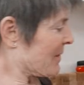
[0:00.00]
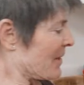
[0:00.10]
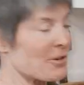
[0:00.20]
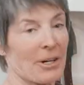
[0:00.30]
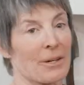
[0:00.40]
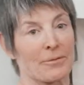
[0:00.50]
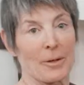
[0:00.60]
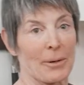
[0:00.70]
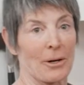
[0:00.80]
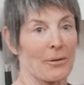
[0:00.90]
Then you're gonna
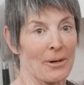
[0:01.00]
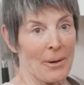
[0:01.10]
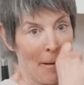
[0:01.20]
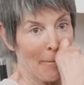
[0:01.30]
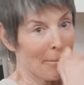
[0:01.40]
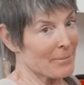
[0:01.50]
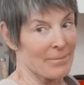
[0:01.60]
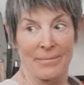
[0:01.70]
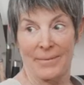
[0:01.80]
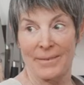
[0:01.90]
flip it over
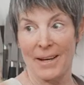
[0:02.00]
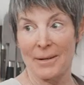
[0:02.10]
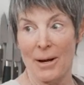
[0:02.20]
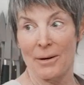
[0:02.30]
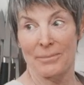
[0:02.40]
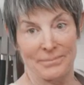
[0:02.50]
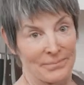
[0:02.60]
and take them out.